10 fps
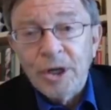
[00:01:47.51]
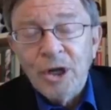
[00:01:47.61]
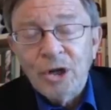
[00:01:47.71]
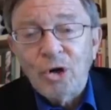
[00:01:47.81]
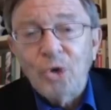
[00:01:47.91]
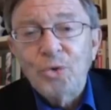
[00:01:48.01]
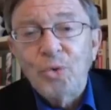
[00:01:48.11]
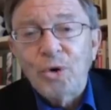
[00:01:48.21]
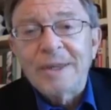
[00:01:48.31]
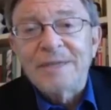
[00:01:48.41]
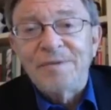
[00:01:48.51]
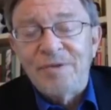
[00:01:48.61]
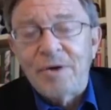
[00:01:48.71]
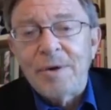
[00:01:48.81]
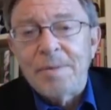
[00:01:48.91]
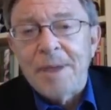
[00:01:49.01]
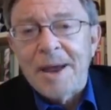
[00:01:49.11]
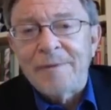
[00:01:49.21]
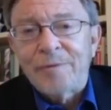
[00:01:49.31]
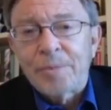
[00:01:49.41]
Cold War is very
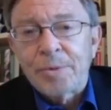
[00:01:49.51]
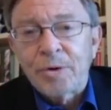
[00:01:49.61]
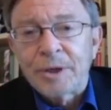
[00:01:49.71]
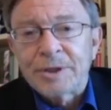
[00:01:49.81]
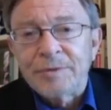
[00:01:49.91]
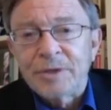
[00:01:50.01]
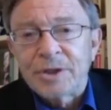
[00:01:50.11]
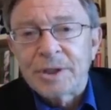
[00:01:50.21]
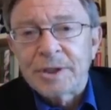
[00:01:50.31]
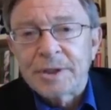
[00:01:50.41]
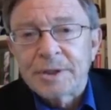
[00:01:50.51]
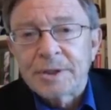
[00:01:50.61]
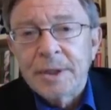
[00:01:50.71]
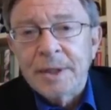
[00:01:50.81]
bad for progressive agendas.